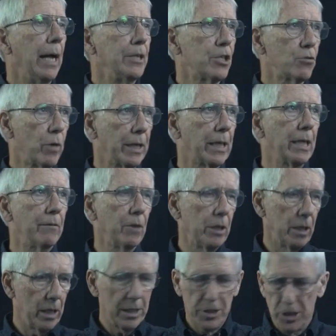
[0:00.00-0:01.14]
I just want to give
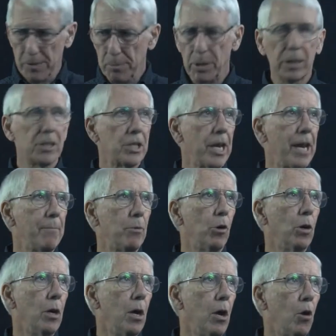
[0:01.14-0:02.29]
a, a simple
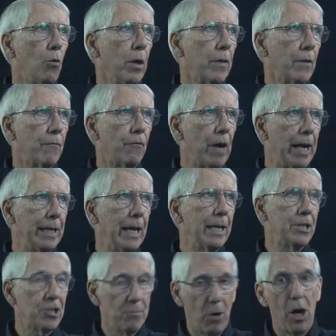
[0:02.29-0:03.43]
example with a
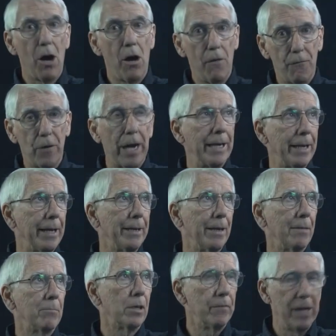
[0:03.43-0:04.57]
finite, small finite
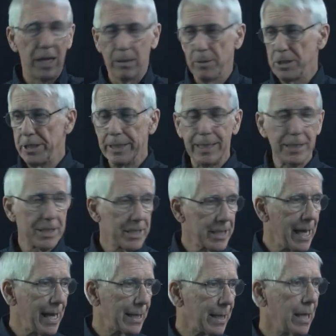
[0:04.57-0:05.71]
number of elements in each
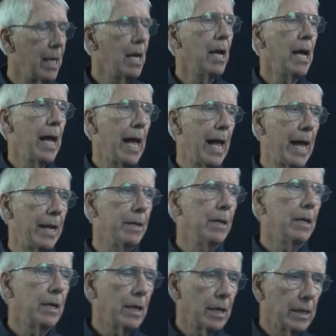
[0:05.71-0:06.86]
set, and
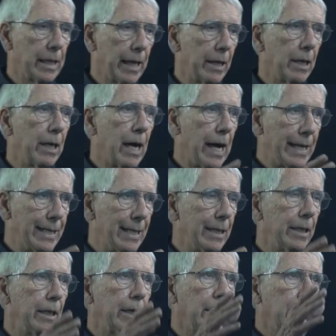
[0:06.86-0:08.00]
get an
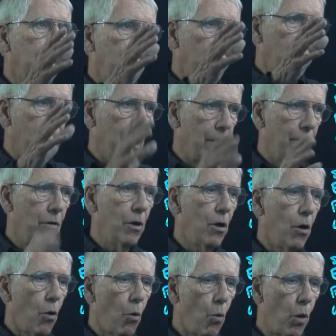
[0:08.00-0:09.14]
idea of
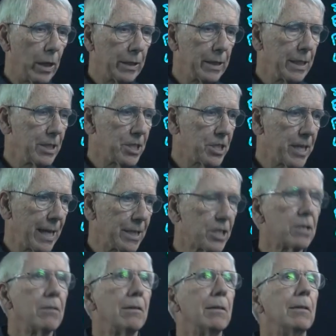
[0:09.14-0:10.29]
what these
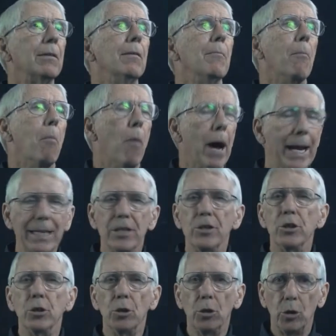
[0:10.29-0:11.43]
sets might
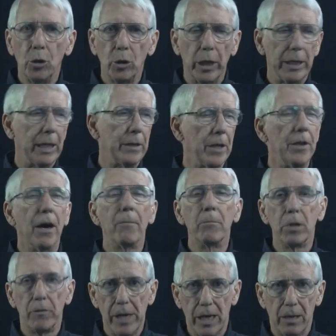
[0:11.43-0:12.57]
do and the
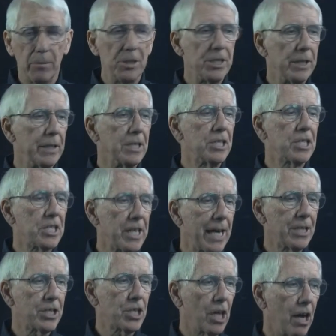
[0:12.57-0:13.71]
number of elements in these
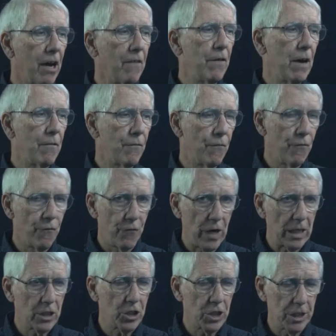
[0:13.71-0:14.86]
sets of
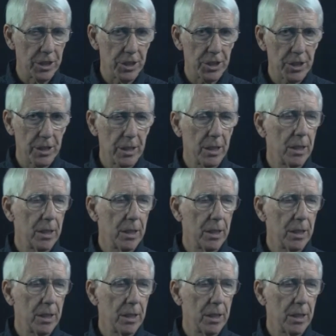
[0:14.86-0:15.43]
functions.